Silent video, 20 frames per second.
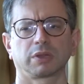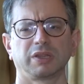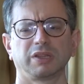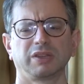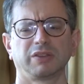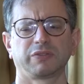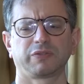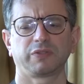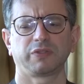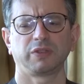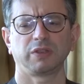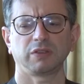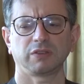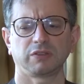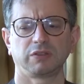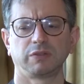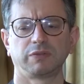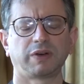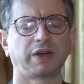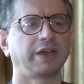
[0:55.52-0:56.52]
if
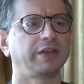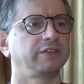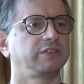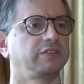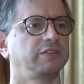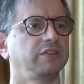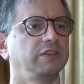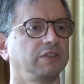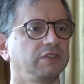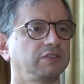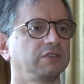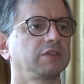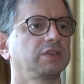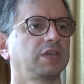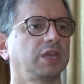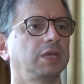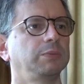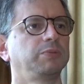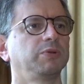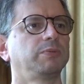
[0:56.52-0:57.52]
this device isn't
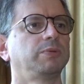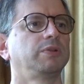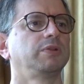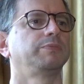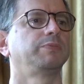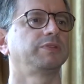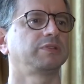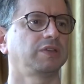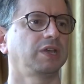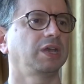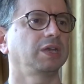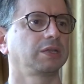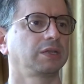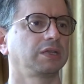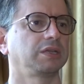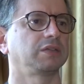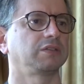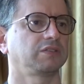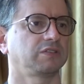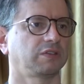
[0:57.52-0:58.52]
capable of
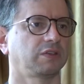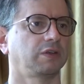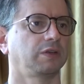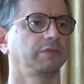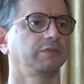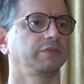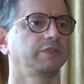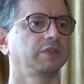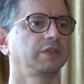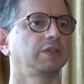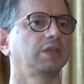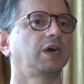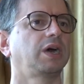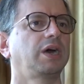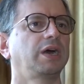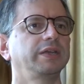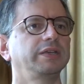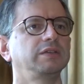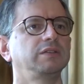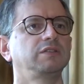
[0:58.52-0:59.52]
protecting itself, then the
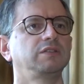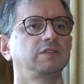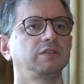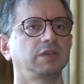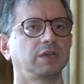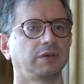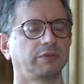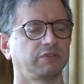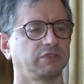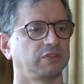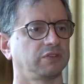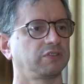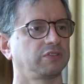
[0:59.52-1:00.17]
IETF's